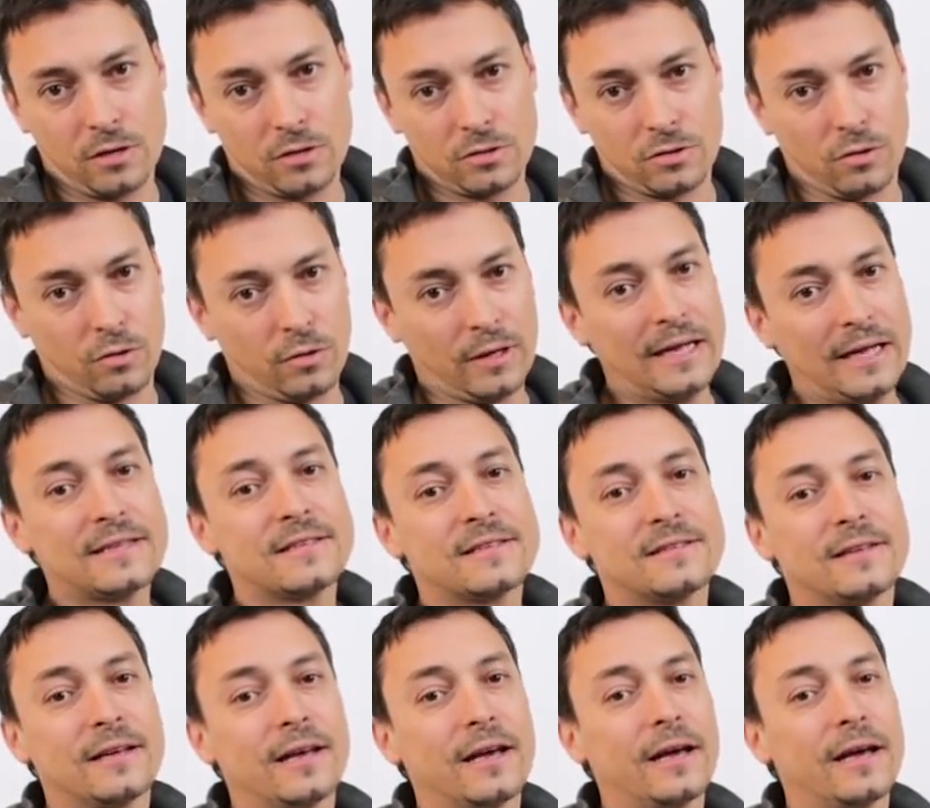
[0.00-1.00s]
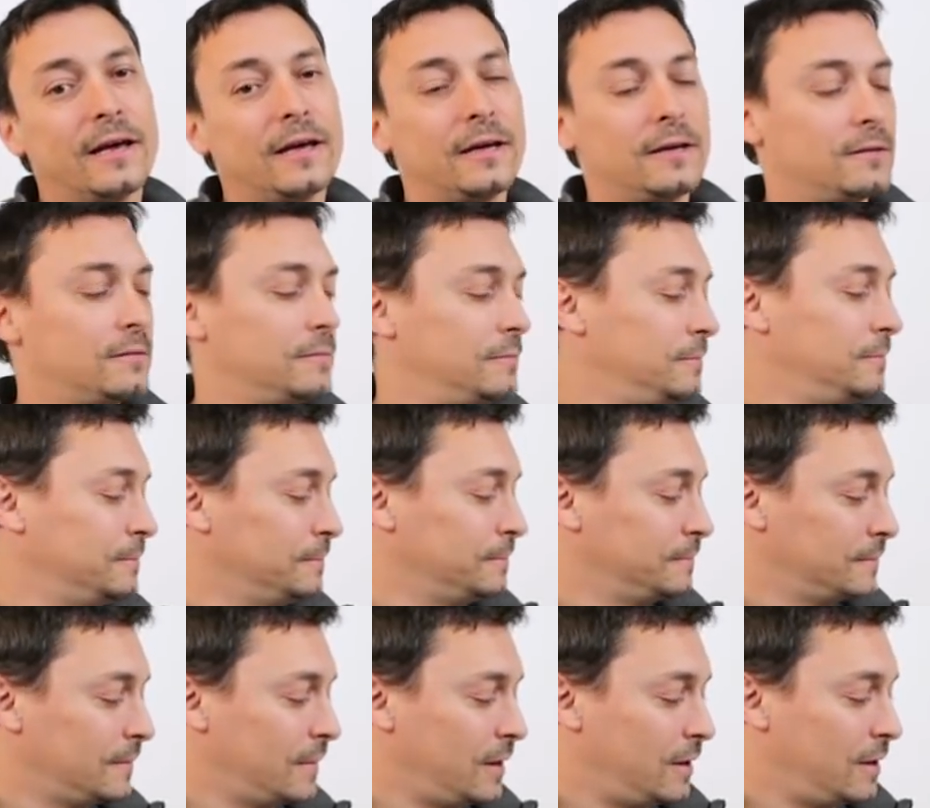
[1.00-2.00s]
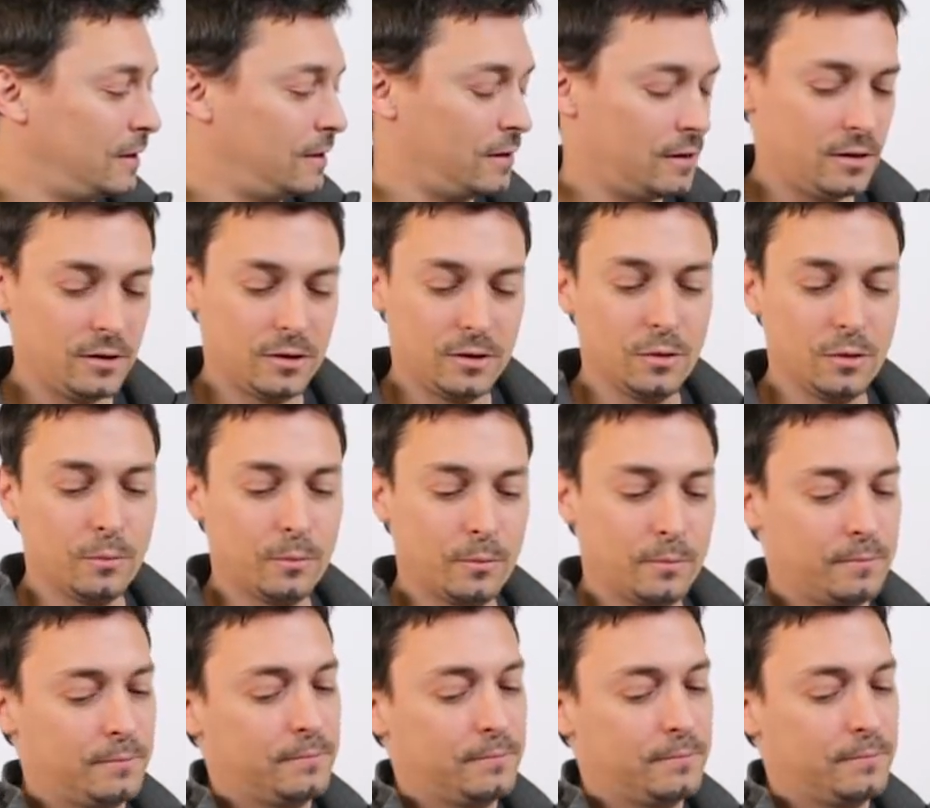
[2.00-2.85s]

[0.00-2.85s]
So let's say you